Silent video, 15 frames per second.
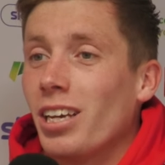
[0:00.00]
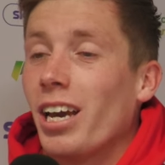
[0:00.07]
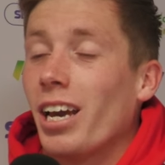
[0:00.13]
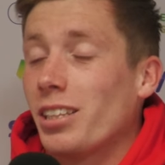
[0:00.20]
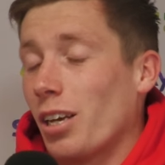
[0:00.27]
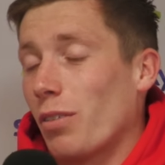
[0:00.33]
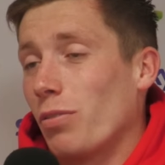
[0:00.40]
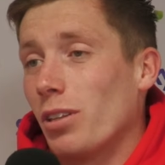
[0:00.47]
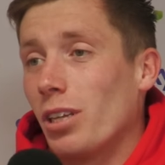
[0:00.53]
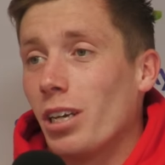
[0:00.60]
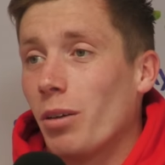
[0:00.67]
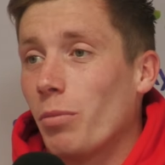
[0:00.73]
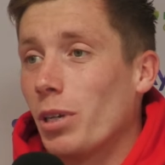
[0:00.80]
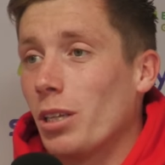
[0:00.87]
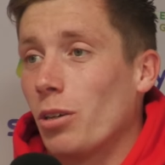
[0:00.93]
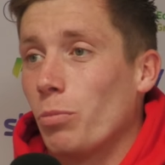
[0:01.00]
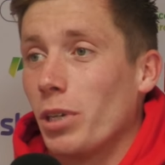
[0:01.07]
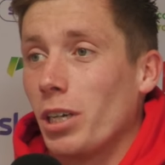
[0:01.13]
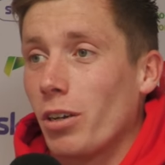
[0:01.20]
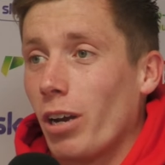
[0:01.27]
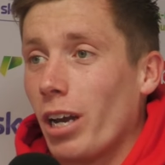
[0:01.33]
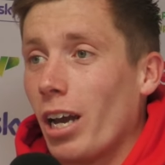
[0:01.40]
Yeah, definitely. I mean, it'll
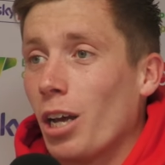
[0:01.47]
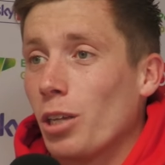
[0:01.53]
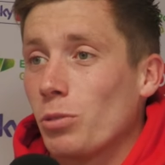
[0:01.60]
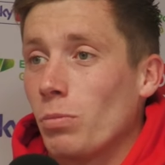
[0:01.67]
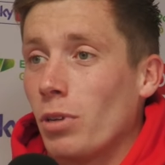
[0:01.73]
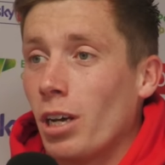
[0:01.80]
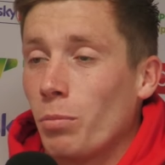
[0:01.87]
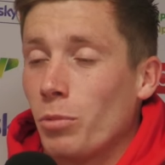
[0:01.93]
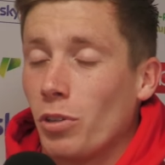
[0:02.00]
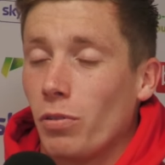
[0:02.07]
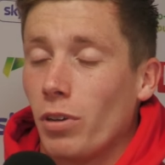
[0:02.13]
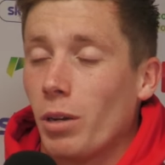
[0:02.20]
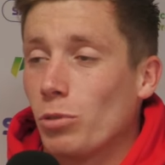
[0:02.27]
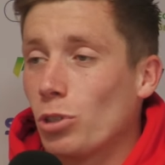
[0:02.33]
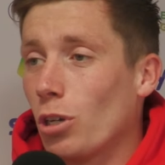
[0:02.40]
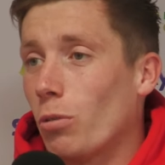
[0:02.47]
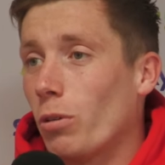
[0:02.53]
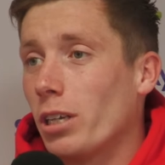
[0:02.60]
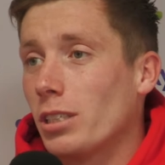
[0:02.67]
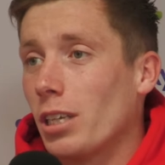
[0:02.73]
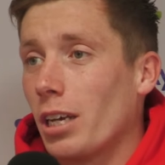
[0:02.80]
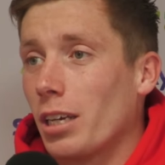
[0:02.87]
be a great atmosphere. I'm sure
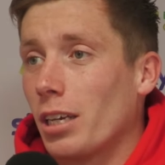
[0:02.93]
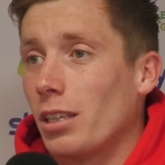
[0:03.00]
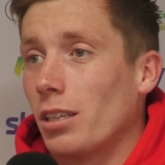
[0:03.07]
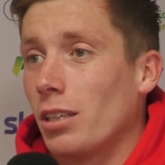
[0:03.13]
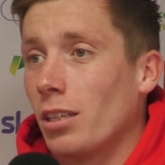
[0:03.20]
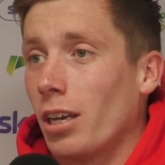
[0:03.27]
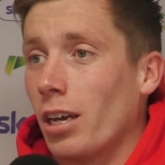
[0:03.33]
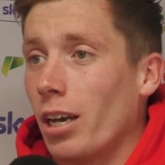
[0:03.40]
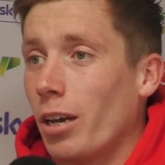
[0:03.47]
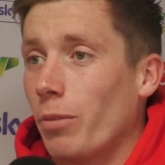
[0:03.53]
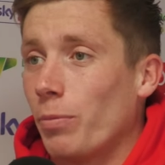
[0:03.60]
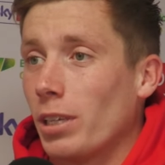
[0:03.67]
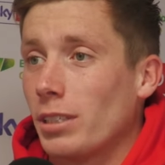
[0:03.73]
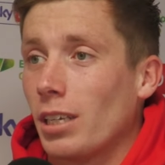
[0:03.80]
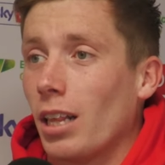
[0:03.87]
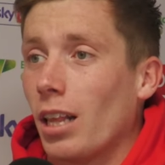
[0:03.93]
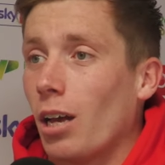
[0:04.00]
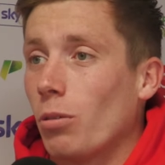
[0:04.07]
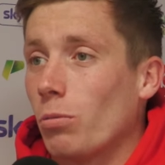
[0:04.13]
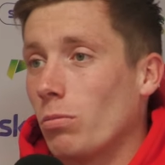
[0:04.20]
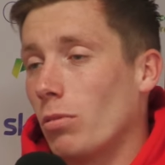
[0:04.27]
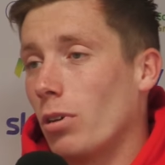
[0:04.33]
we're taking a
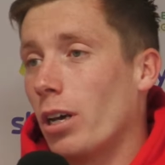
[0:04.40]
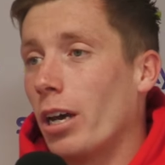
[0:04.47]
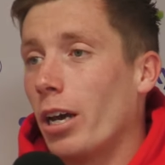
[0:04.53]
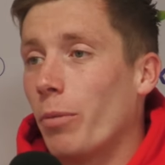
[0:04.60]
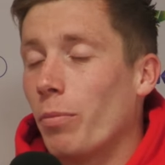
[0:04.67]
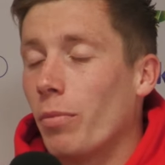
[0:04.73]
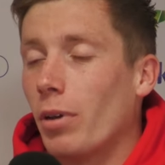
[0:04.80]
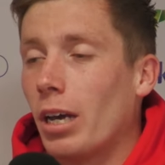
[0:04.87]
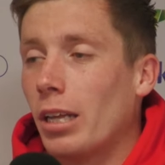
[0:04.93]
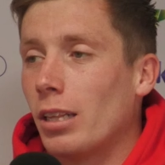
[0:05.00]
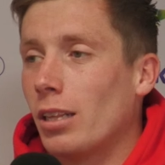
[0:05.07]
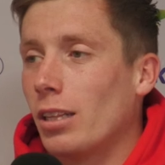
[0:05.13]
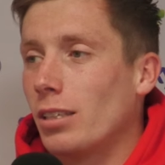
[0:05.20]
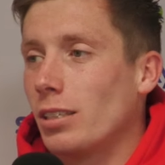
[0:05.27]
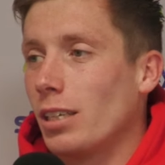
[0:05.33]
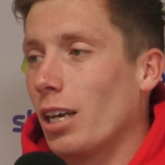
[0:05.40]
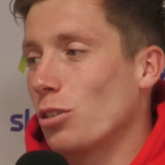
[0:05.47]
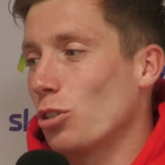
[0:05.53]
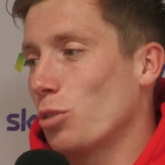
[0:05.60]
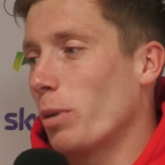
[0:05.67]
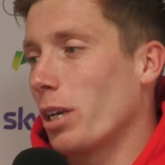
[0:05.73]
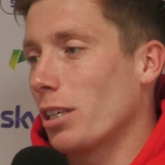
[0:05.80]
sellout. And yeah,
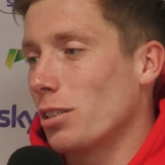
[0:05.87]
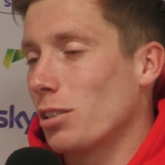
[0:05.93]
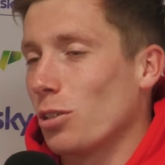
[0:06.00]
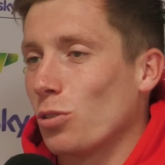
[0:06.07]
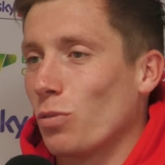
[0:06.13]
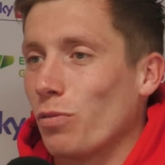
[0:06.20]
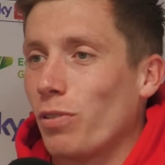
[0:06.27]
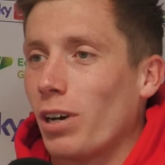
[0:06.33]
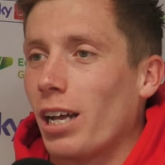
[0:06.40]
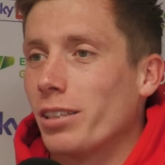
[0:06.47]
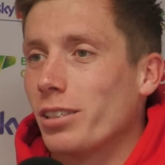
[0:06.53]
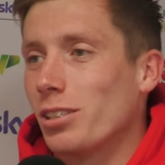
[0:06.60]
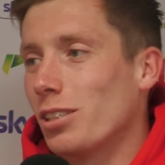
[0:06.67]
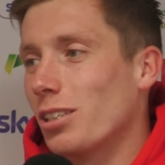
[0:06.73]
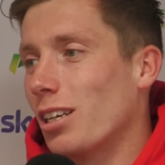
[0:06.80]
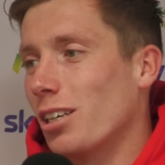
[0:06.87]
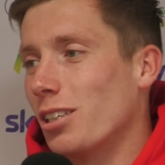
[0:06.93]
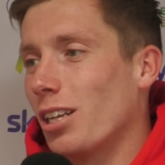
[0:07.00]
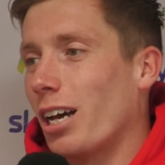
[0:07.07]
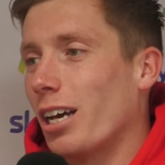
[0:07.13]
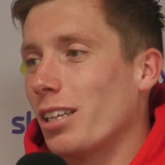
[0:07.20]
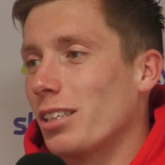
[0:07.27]
just speaking to some fans
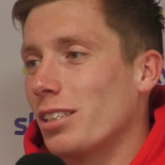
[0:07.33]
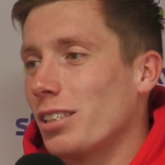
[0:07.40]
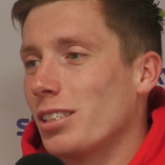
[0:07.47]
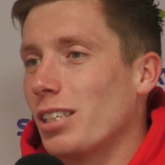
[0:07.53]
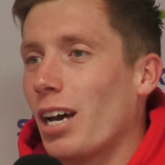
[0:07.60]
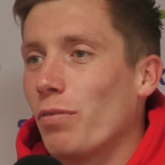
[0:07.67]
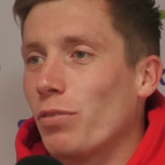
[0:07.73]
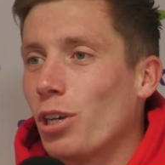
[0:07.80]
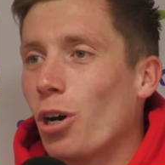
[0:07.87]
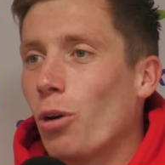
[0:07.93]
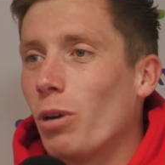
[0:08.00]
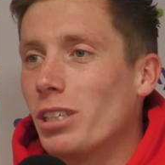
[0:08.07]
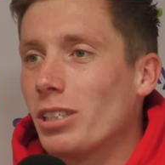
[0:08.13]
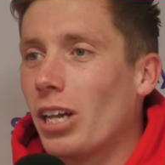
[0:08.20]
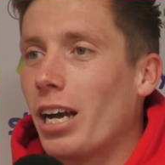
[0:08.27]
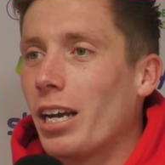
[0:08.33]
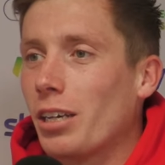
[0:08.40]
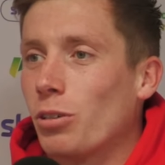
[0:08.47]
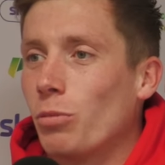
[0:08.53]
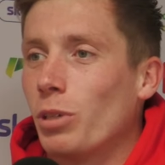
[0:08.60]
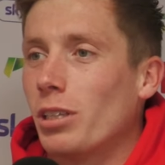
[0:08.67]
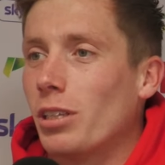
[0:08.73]
and like the staff, they always
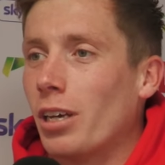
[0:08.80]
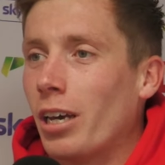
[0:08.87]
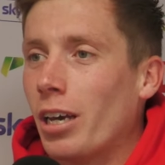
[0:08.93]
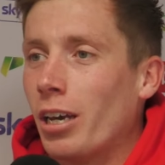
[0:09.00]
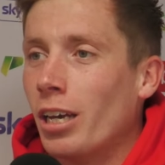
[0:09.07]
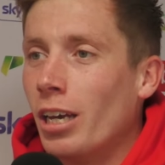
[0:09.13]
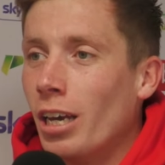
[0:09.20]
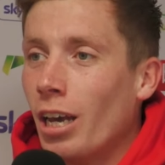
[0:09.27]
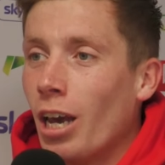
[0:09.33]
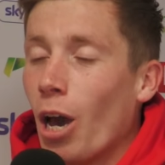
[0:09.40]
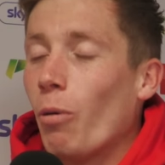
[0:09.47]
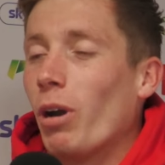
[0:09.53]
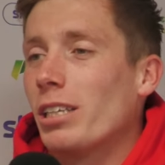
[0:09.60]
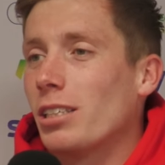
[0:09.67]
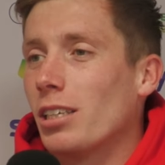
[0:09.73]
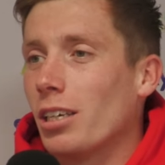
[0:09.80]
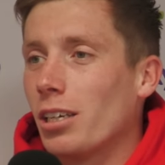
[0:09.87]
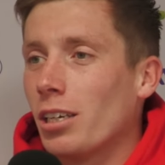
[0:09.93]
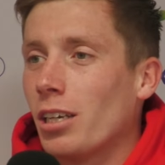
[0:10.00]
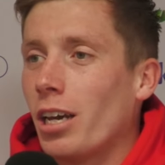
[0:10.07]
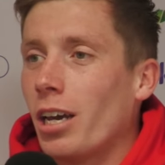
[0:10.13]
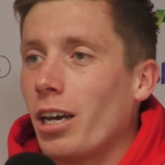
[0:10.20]
like coming away
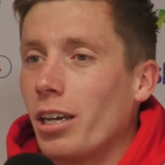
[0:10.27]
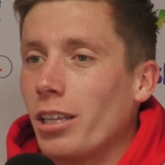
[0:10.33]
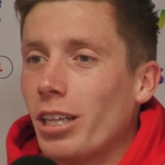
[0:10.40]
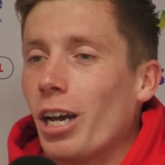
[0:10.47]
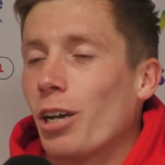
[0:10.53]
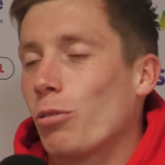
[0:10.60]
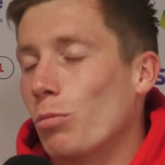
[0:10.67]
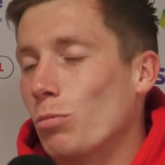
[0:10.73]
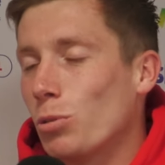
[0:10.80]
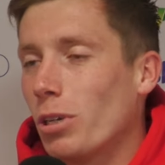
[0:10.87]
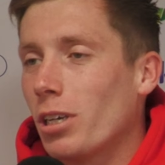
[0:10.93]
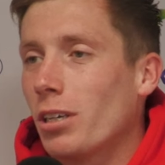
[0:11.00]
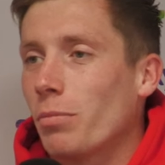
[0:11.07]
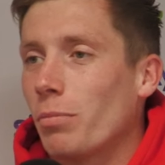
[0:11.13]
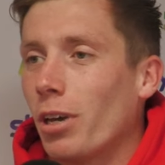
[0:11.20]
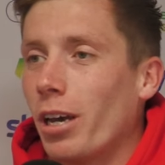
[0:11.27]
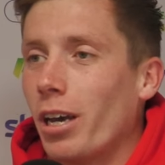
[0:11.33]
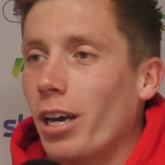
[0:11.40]
to like Grimsby,